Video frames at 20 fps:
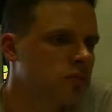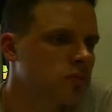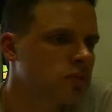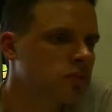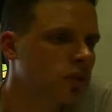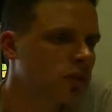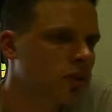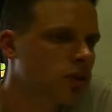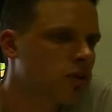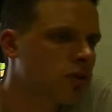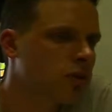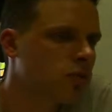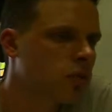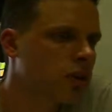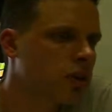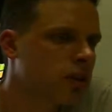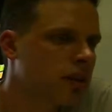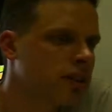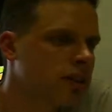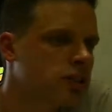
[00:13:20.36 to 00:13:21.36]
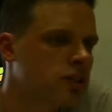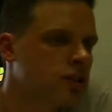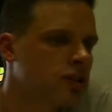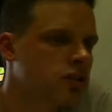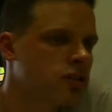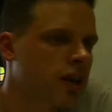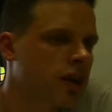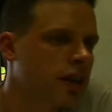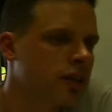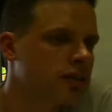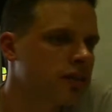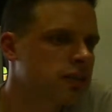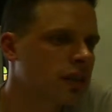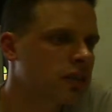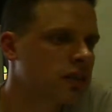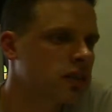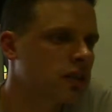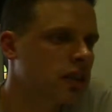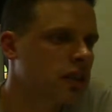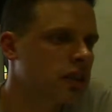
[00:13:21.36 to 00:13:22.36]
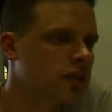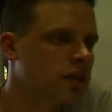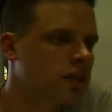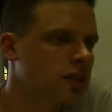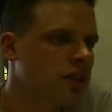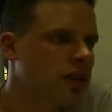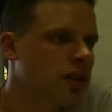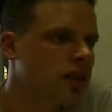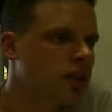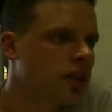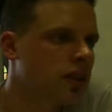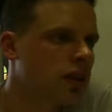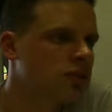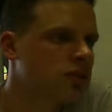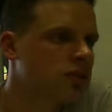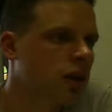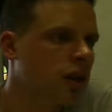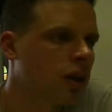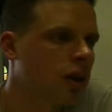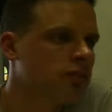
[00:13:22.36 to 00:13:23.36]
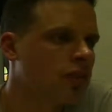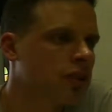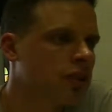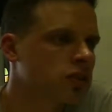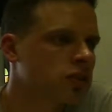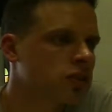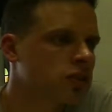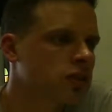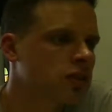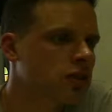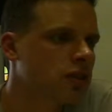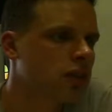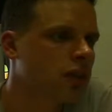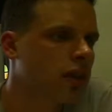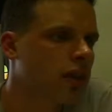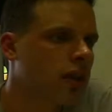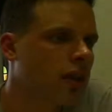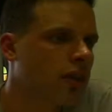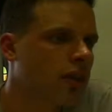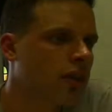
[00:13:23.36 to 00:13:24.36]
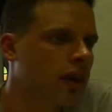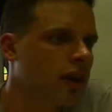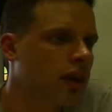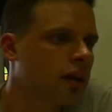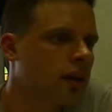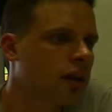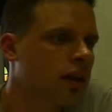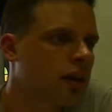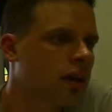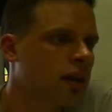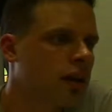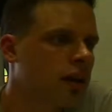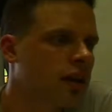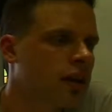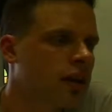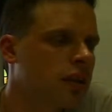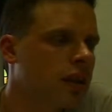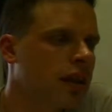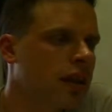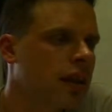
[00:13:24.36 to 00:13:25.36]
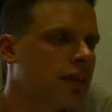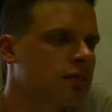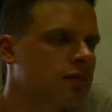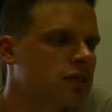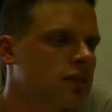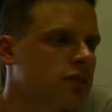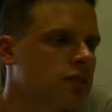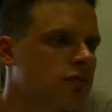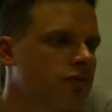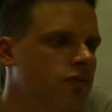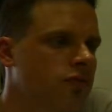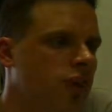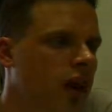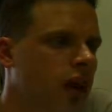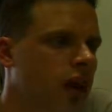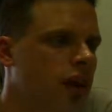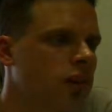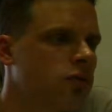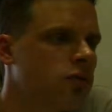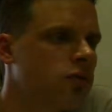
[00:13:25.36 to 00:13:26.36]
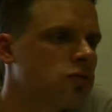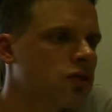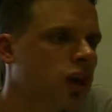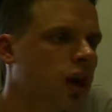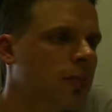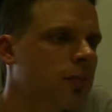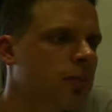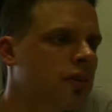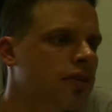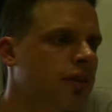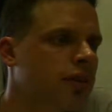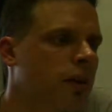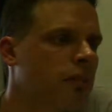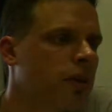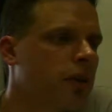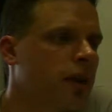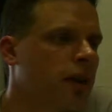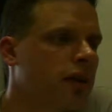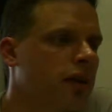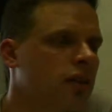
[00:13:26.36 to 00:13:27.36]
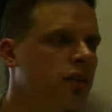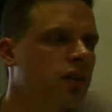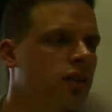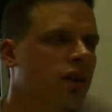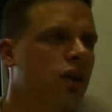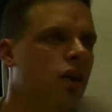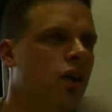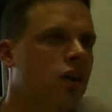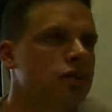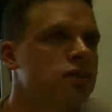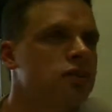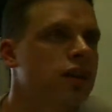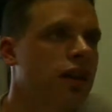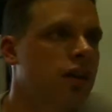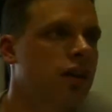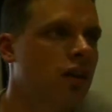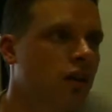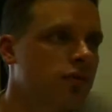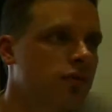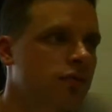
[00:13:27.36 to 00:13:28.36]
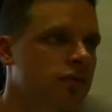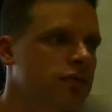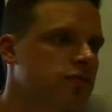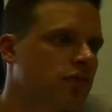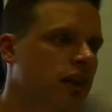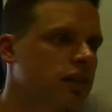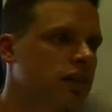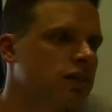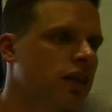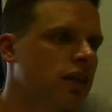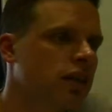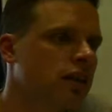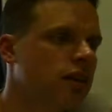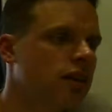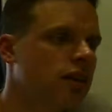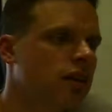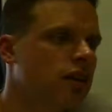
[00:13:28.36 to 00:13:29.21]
So what it lets you create essentially is an inline type function that leaves the final type parameter, the content of this functor,